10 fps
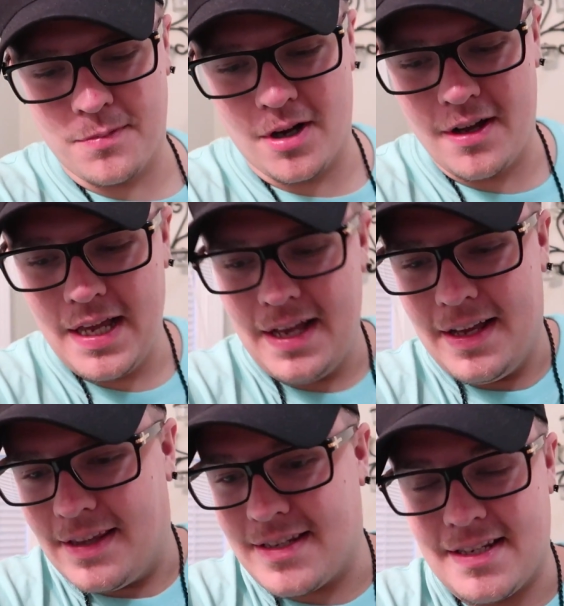But
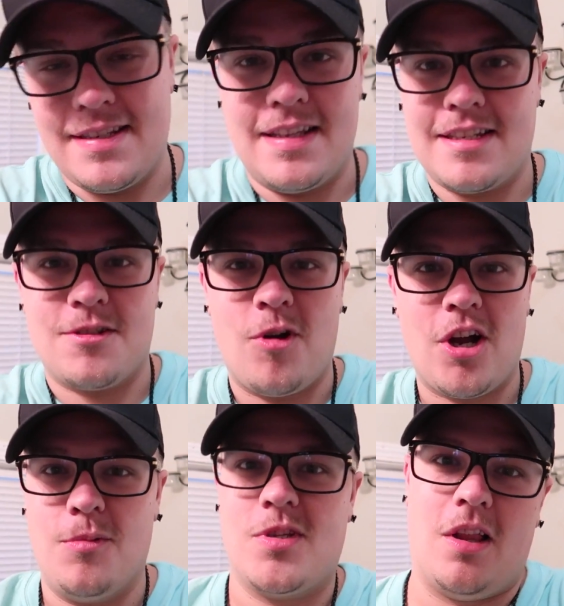this is this is
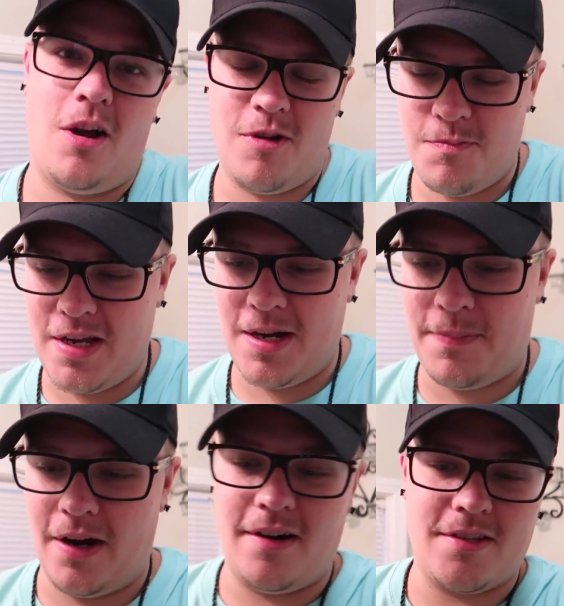what comes along with being a
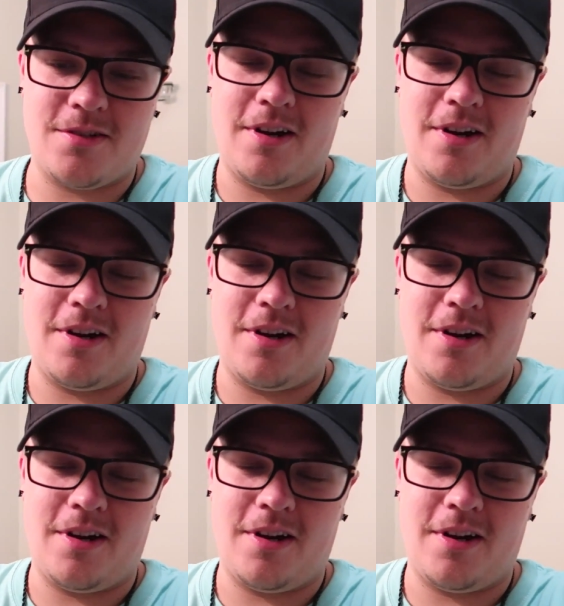parent.